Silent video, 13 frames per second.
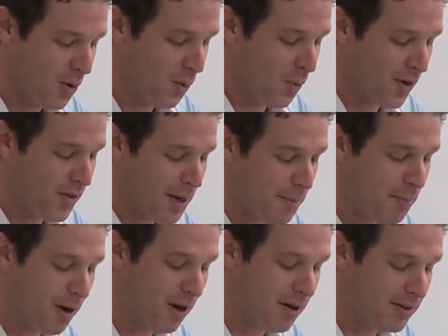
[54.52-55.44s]
Where they
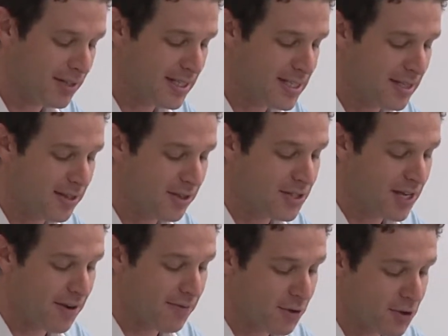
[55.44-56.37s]
part is in their
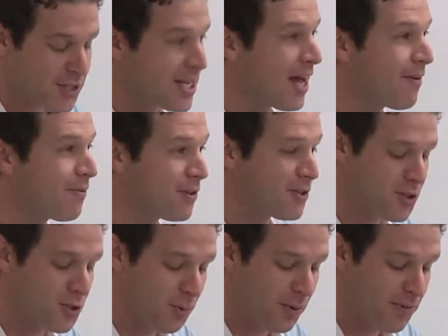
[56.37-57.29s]
diverse efforts
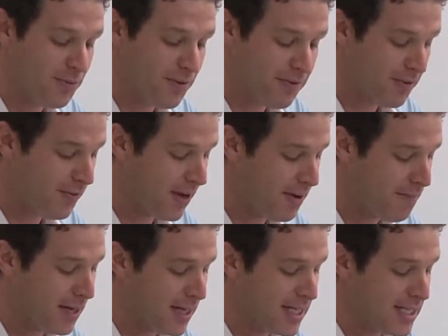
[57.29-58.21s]
to revivify
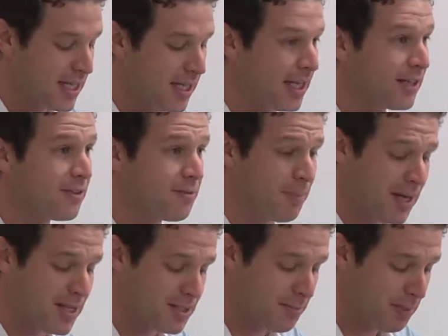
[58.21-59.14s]
money's collective
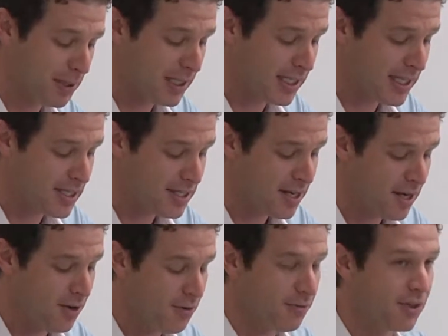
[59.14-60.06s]
possibilities
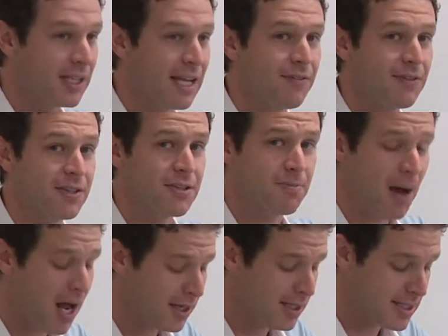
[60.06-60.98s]
for leftist
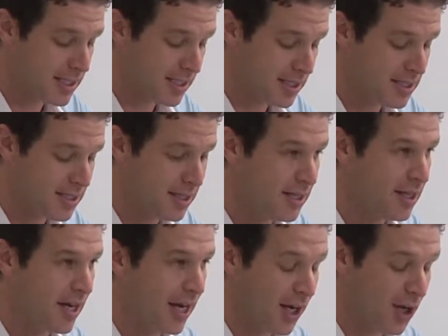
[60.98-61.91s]
politics
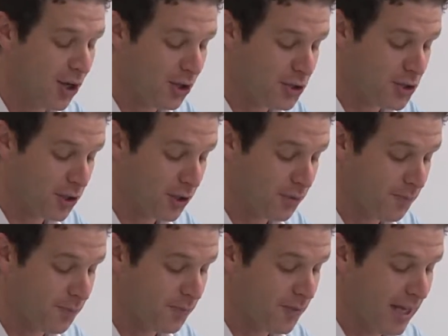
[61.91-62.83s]
and culture,
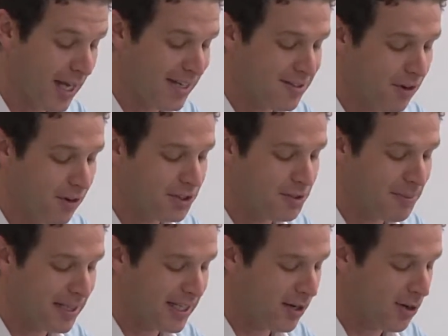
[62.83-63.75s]
and to ultimately